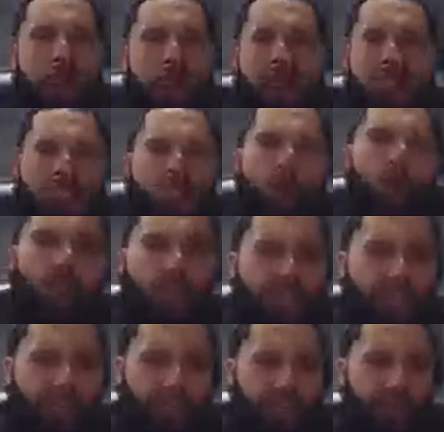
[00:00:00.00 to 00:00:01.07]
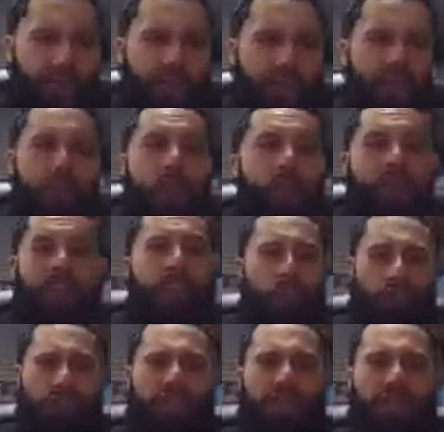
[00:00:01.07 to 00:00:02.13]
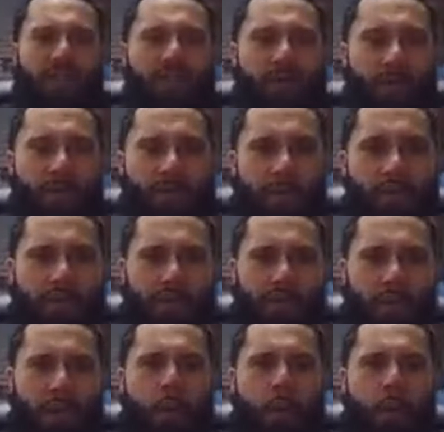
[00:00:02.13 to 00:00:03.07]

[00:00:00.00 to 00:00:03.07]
There is no chilling. There is no chilling for me.